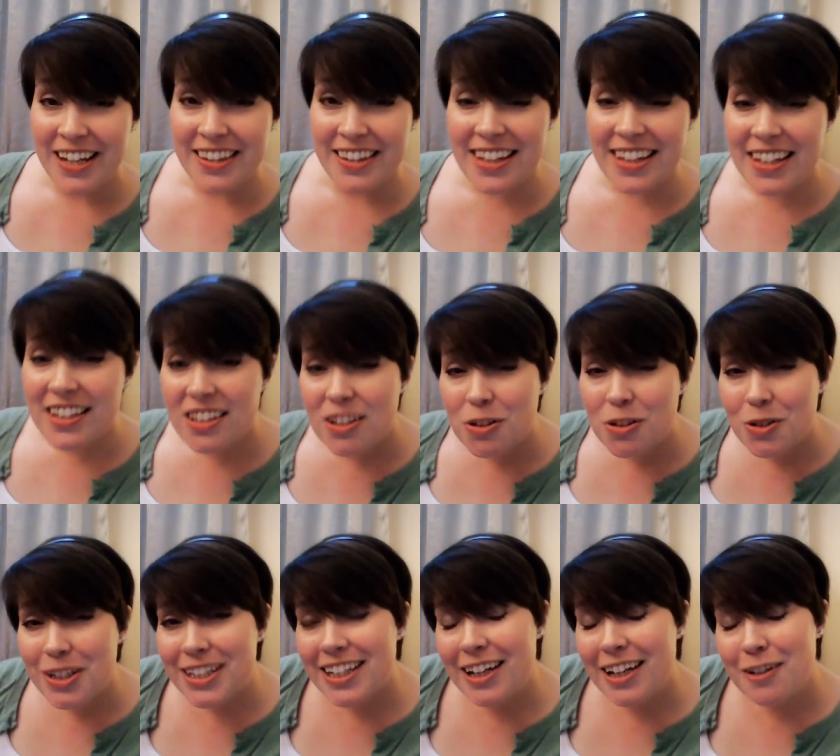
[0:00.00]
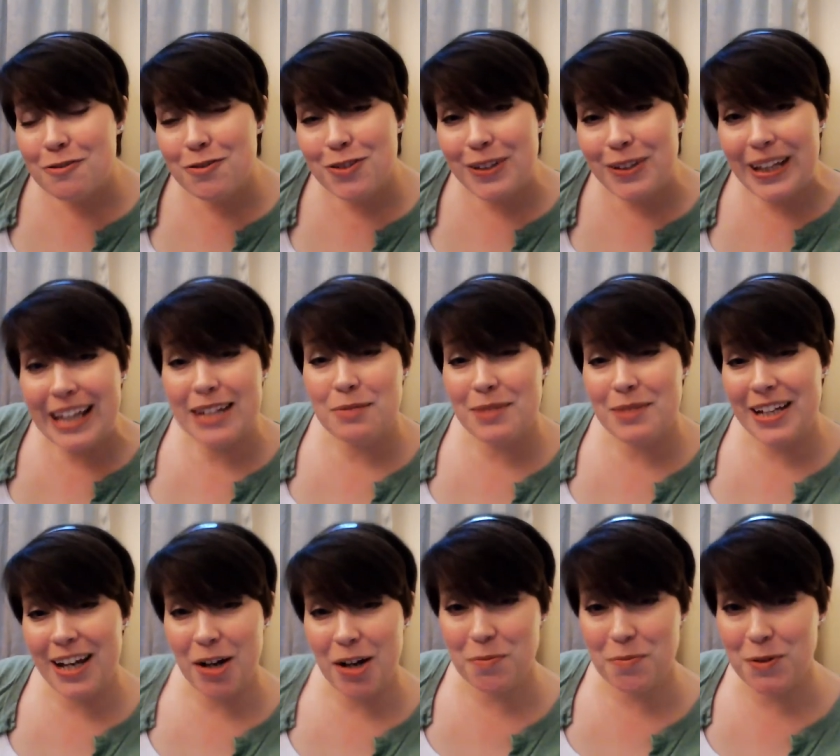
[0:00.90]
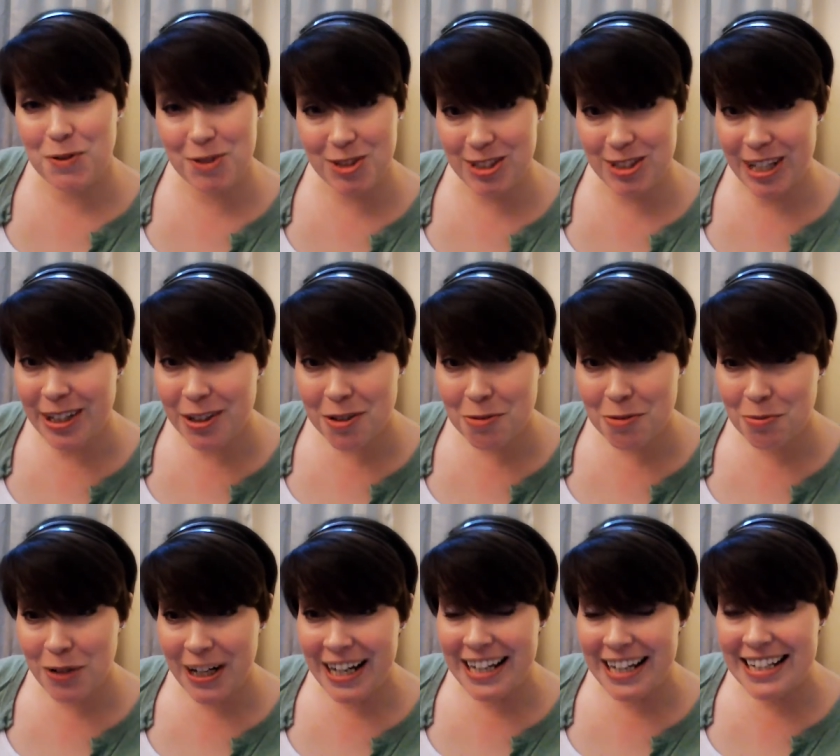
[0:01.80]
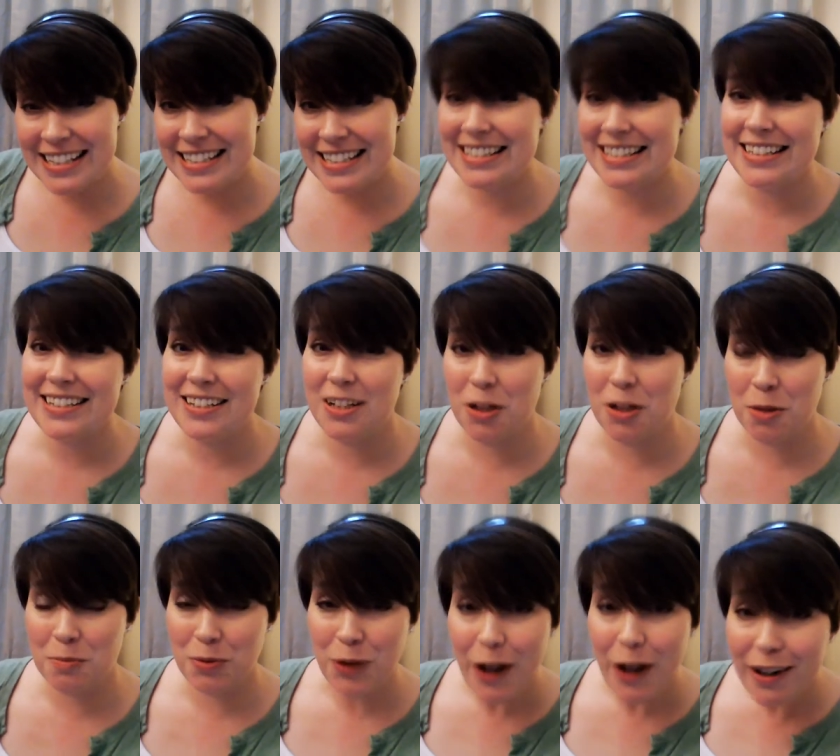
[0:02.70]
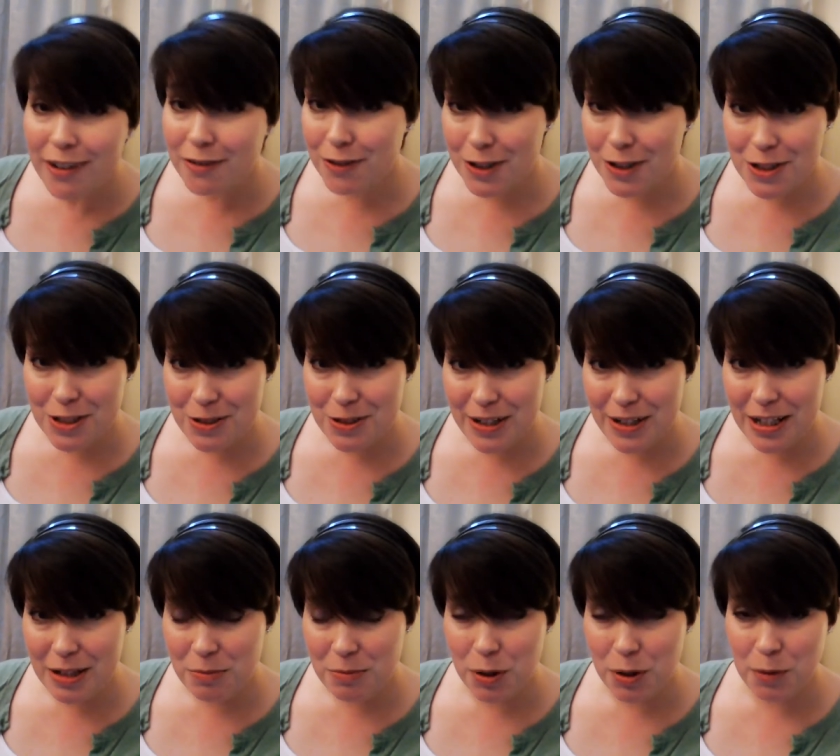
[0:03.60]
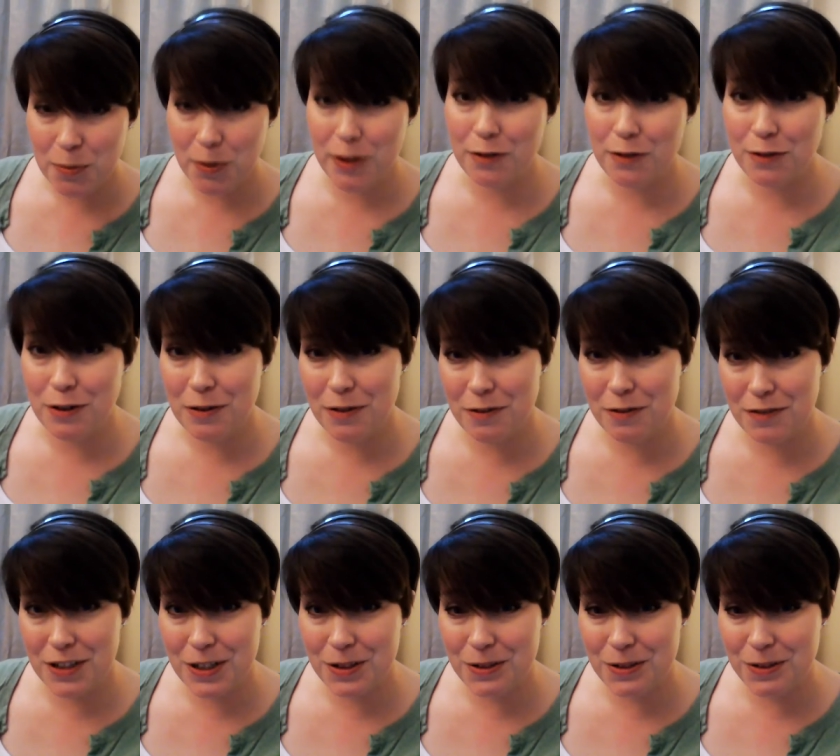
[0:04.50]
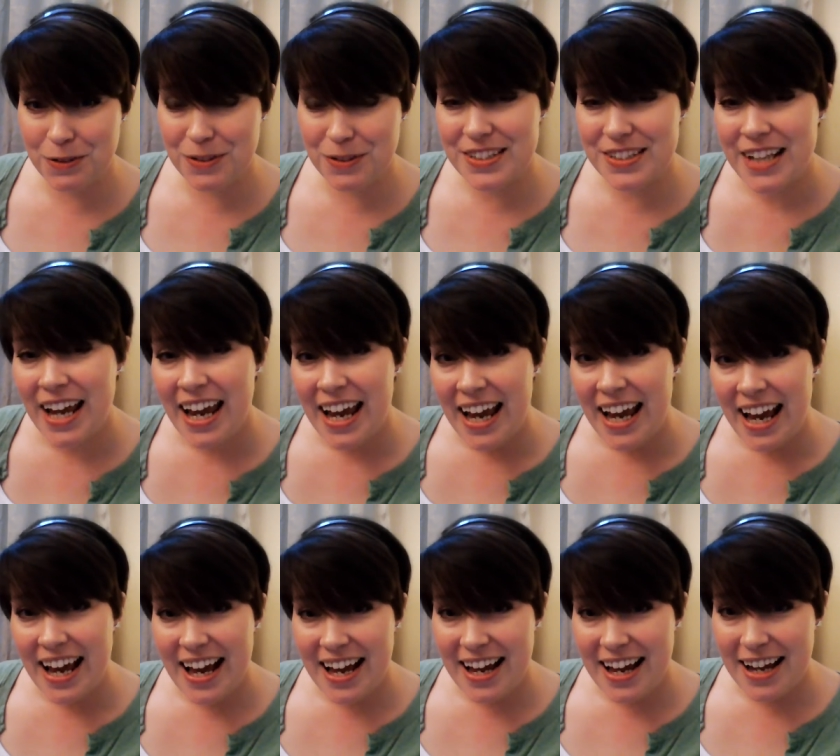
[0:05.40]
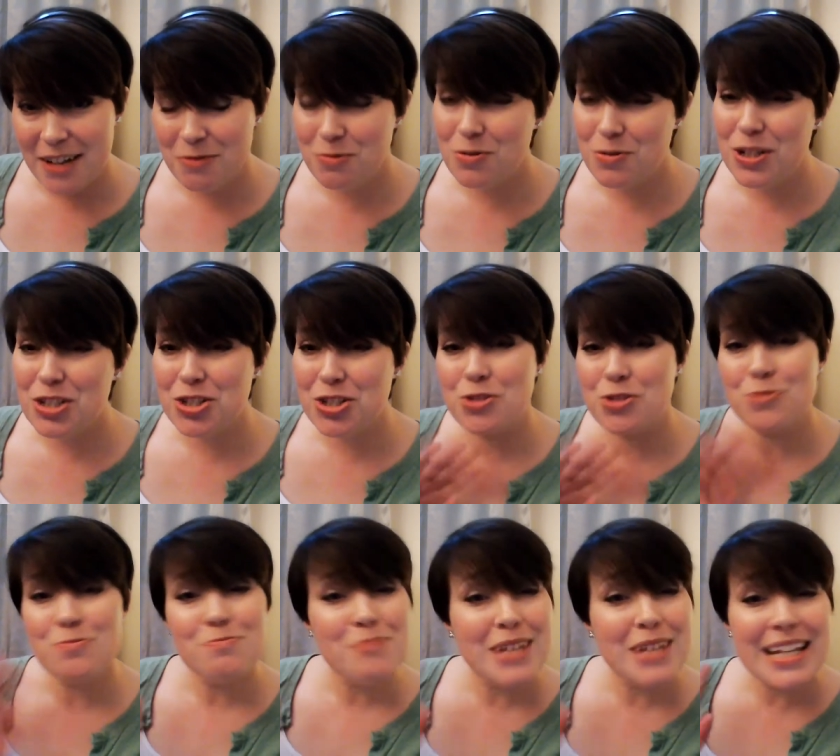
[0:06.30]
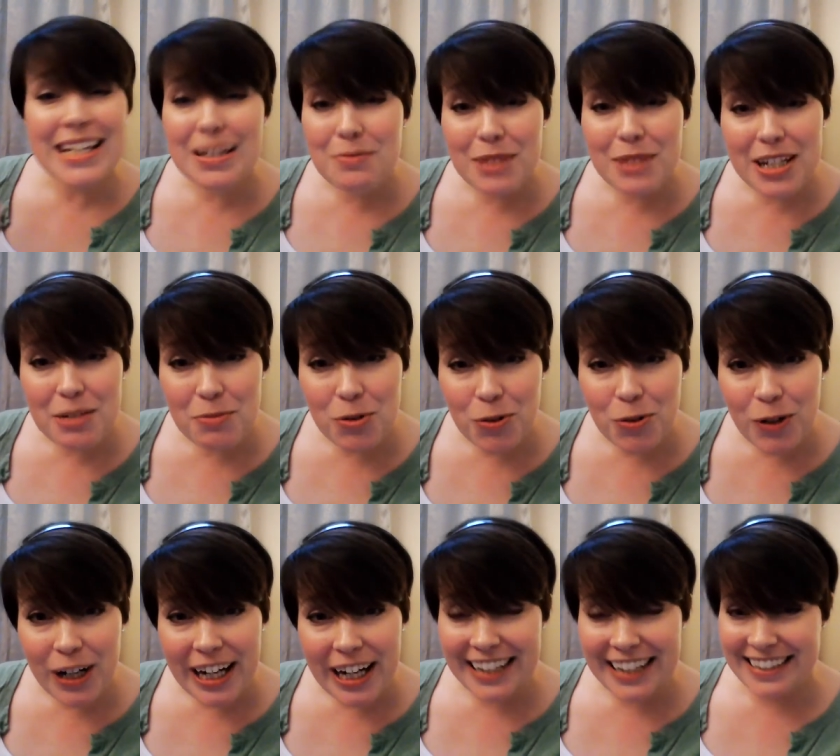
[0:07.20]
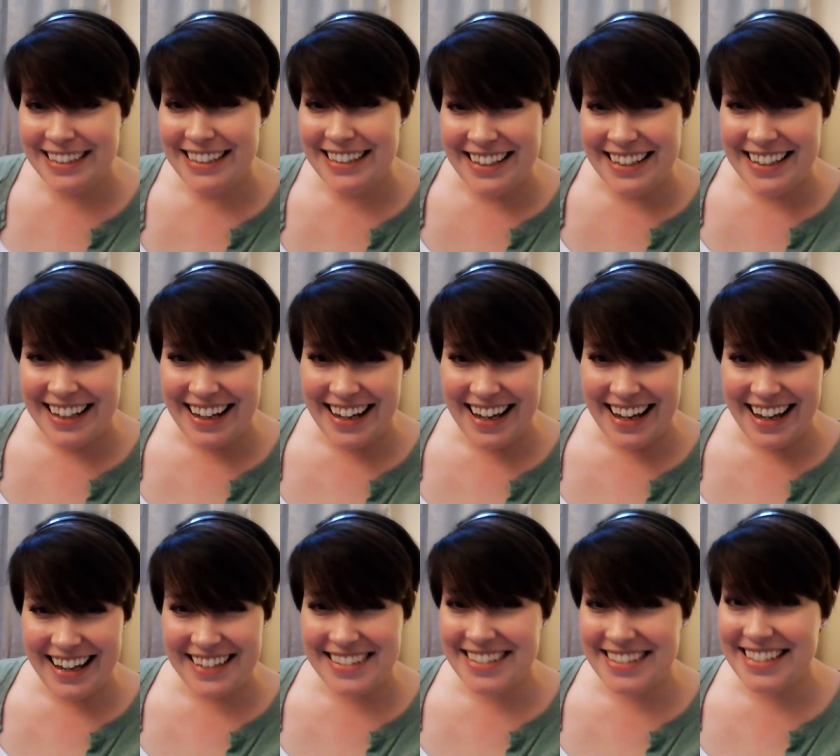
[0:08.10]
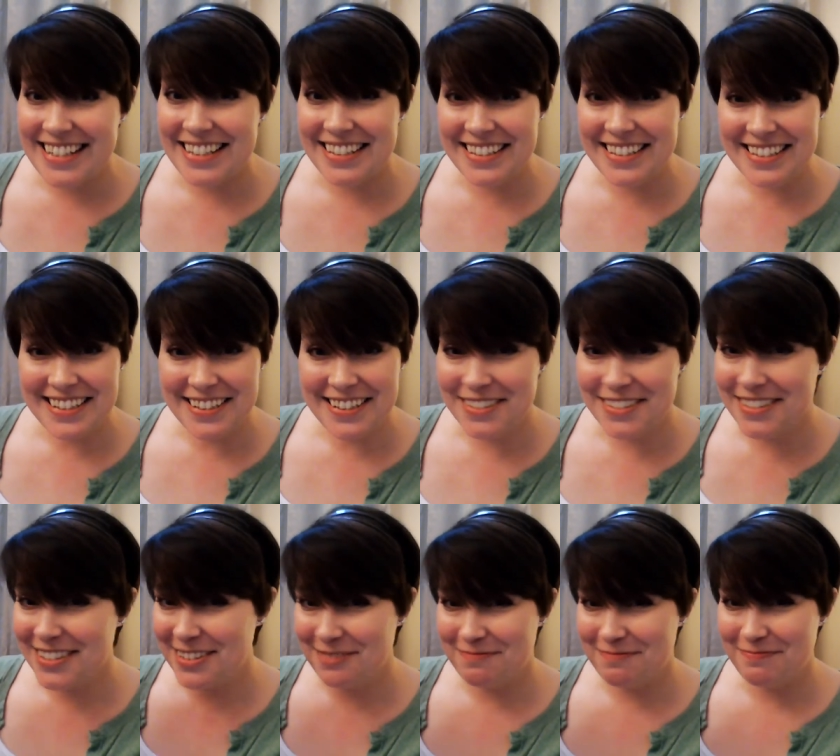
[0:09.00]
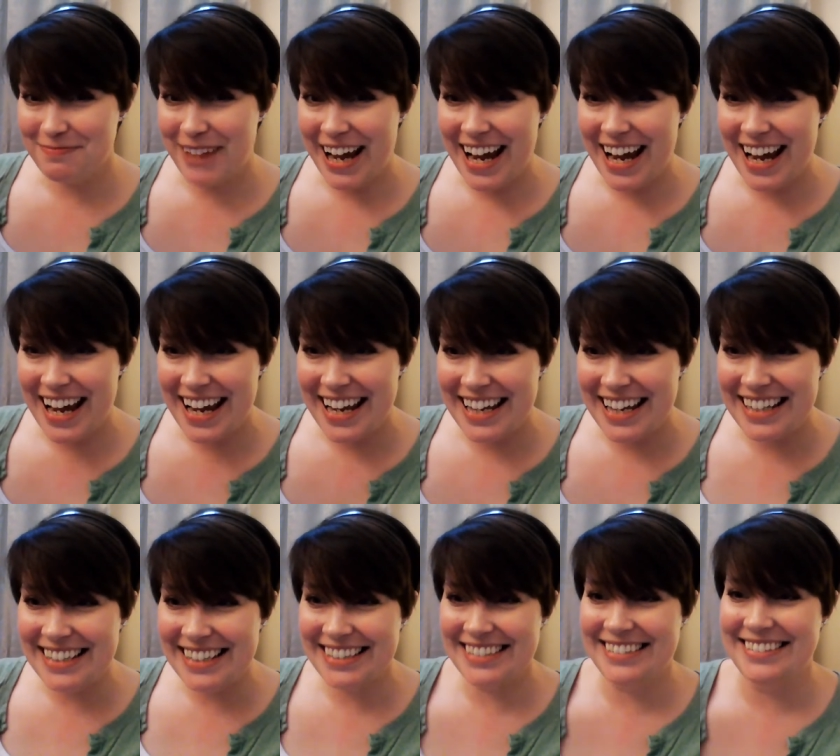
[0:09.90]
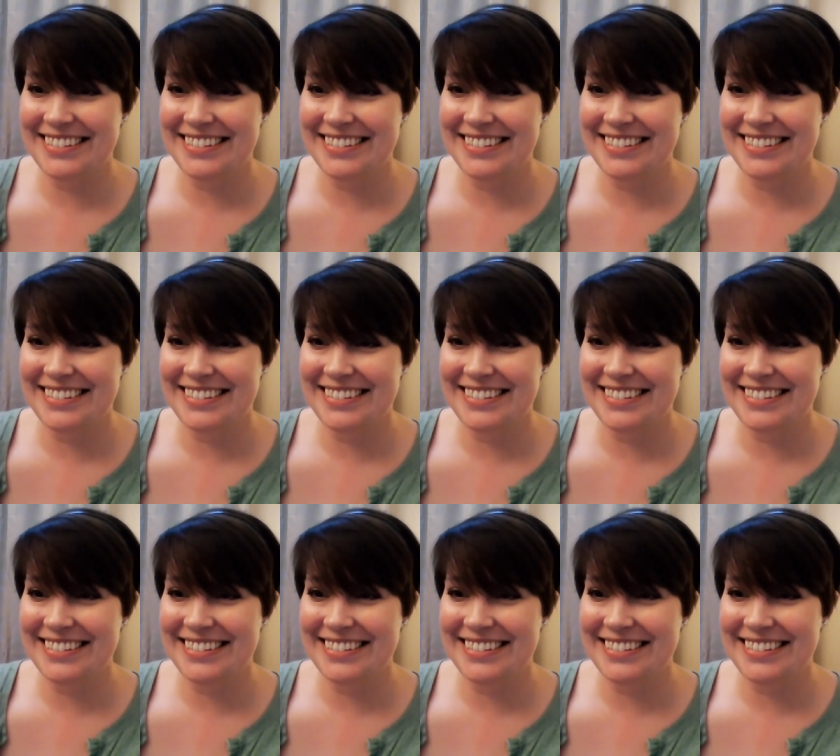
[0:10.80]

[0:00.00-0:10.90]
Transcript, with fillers: thank you again for letting me help you celebrate your blogiversary book Boyfriend Reviews. I wish you many, many more. See you soon. Bye.